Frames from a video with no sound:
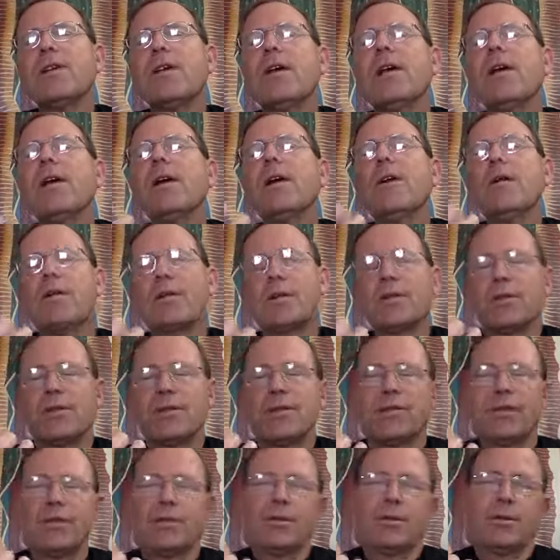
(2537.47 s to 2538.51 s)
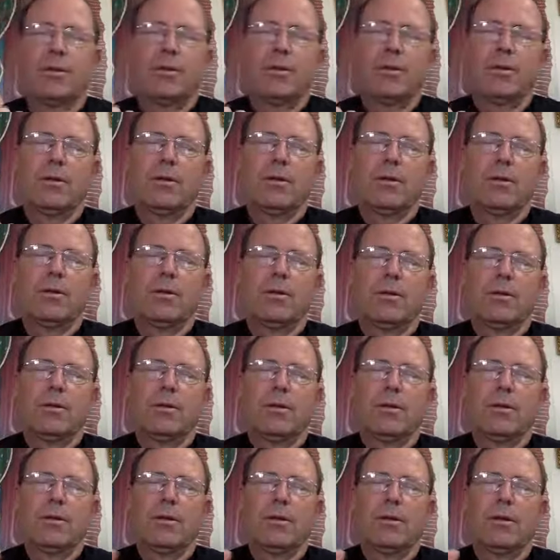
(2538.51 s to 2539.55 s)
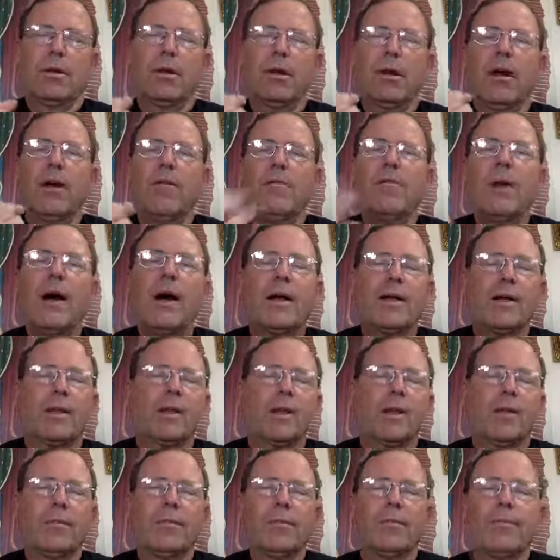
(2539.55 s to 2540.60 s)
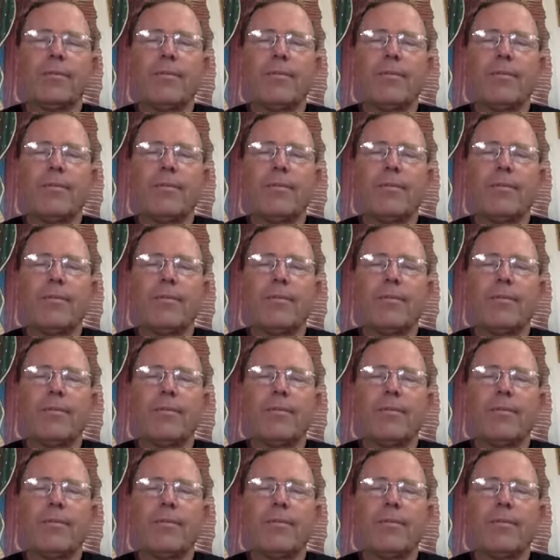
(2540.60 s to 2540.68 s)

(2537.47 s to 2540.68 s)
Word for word: tears of Monica,